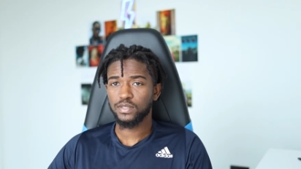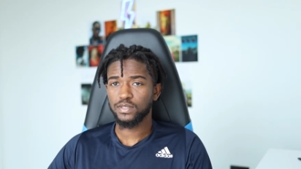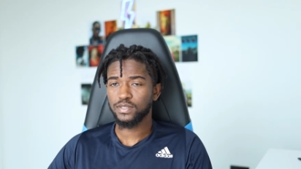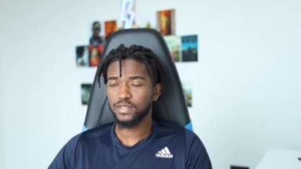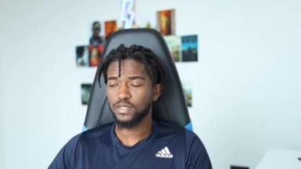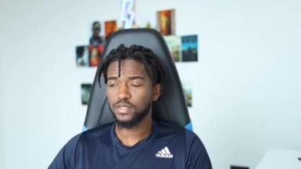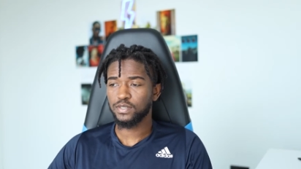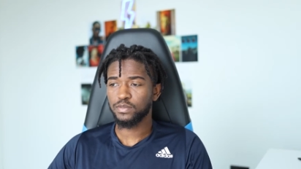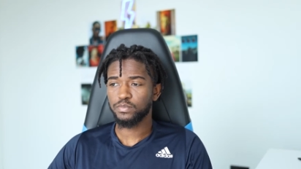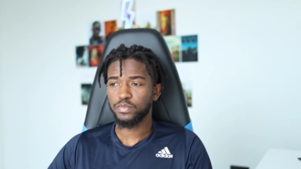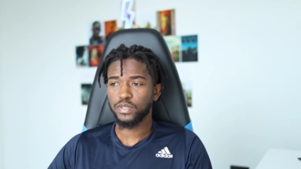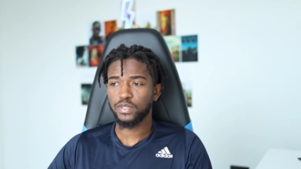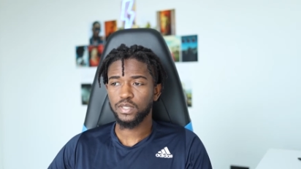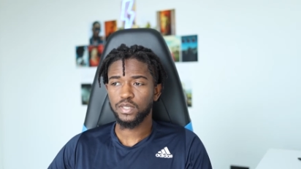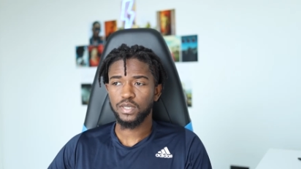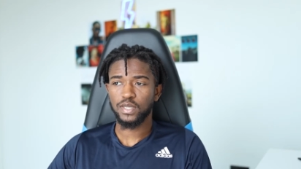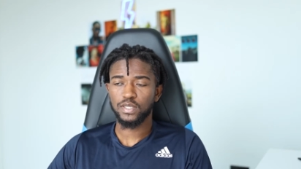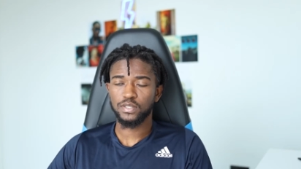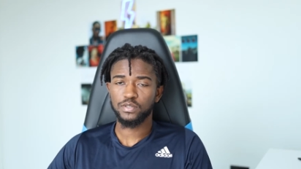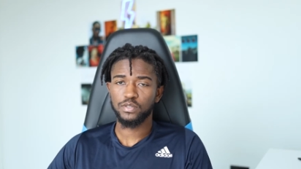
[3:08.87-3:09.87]
is as
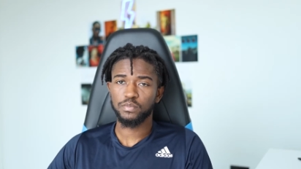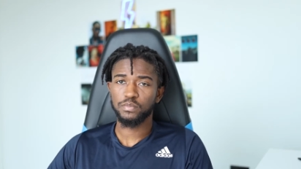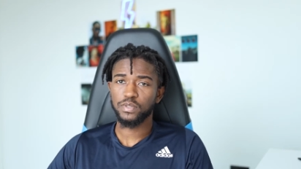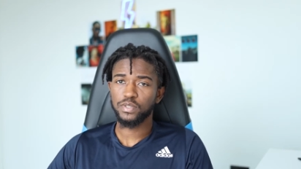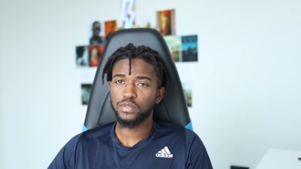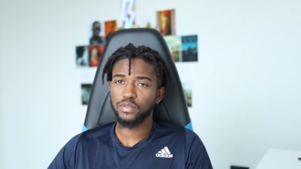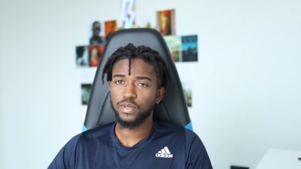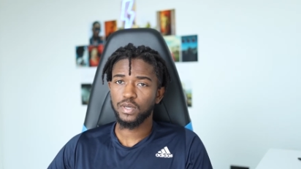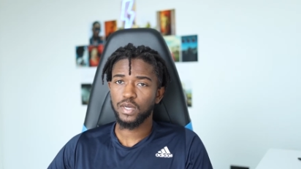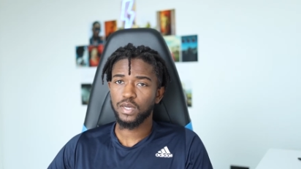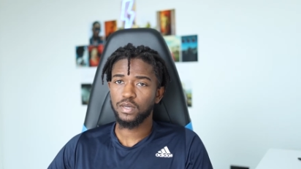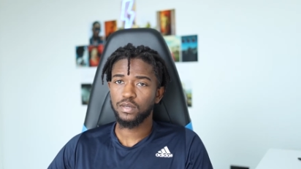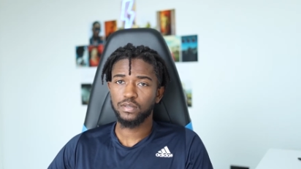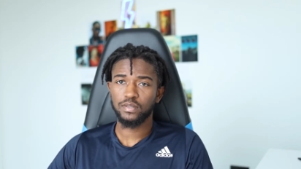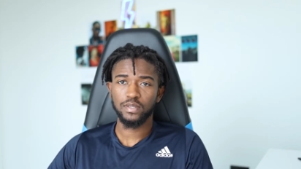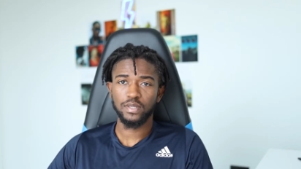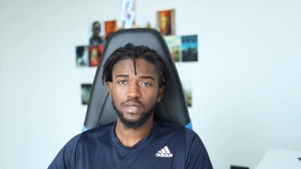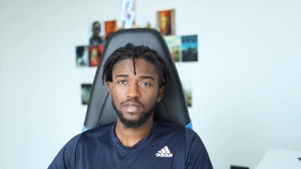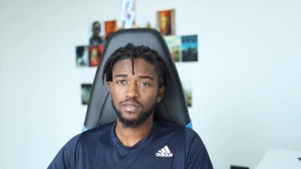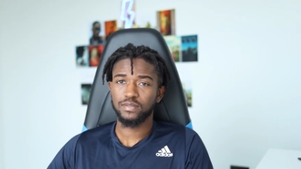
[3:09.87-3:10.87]
important as your middle
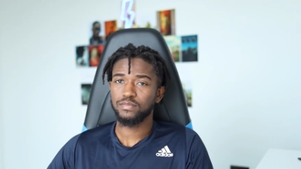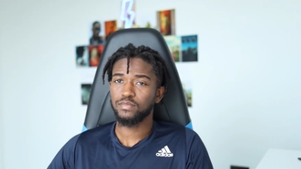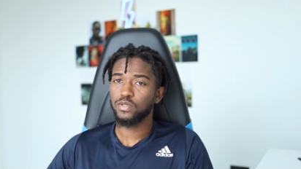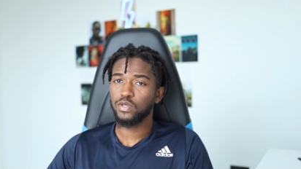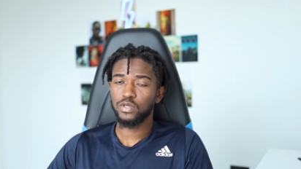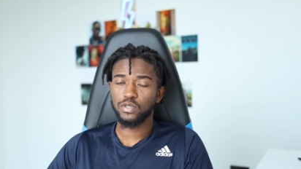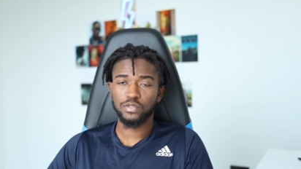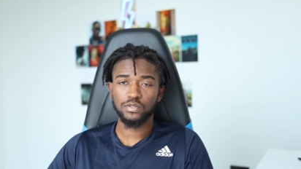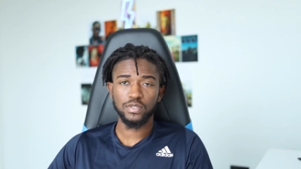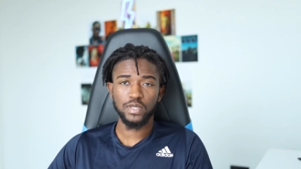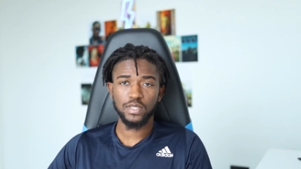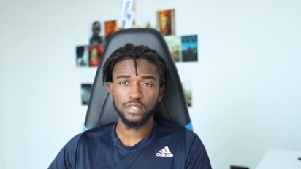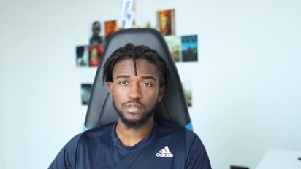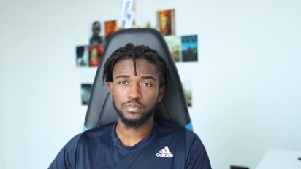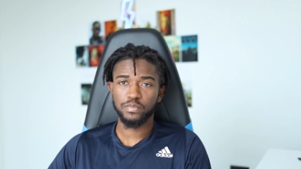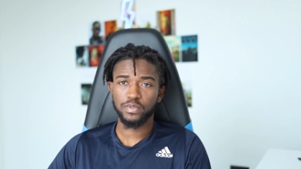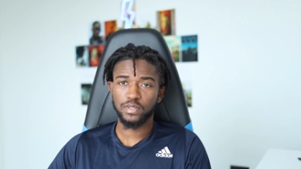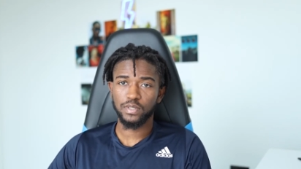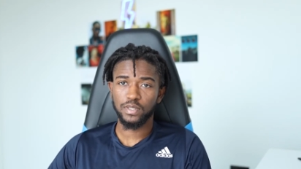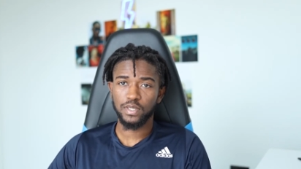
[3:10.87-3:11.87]
ground, also as
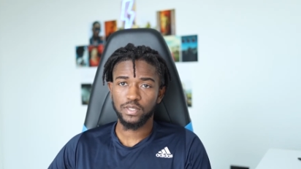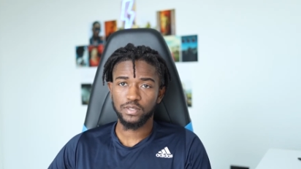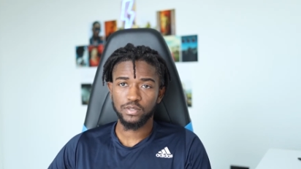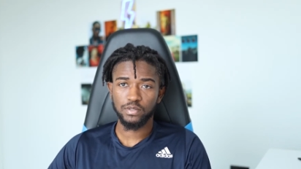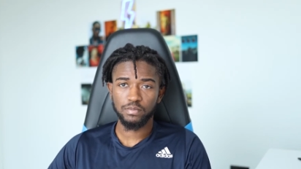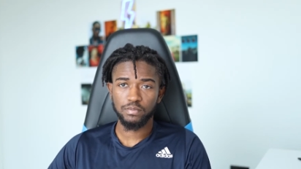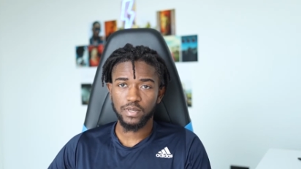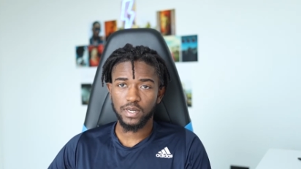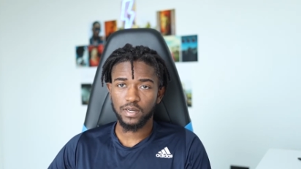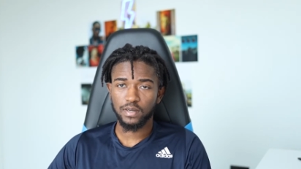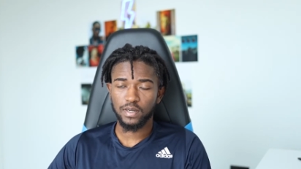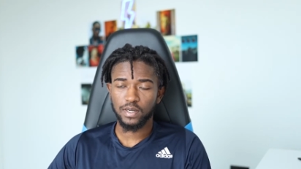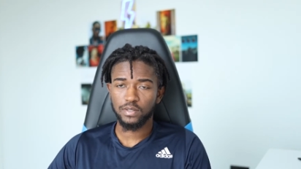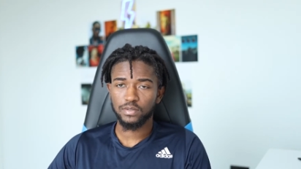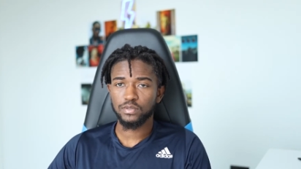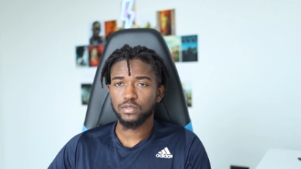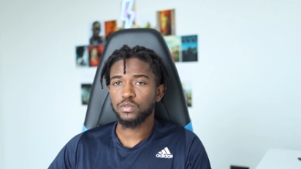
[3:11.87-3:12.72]
important as your background.